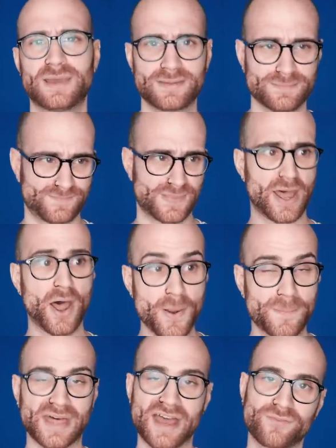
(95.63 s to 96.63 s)
and
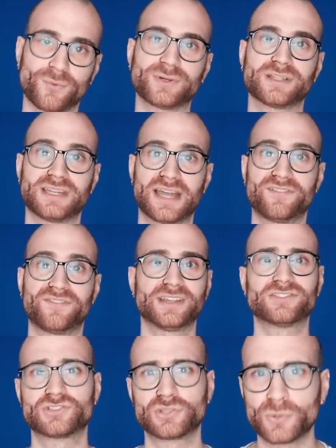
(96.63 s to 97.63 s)
hope that everyone can have
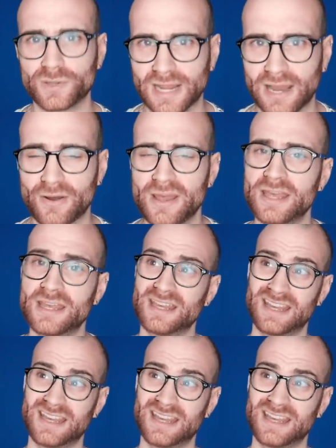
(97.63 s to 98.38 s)
things sorted out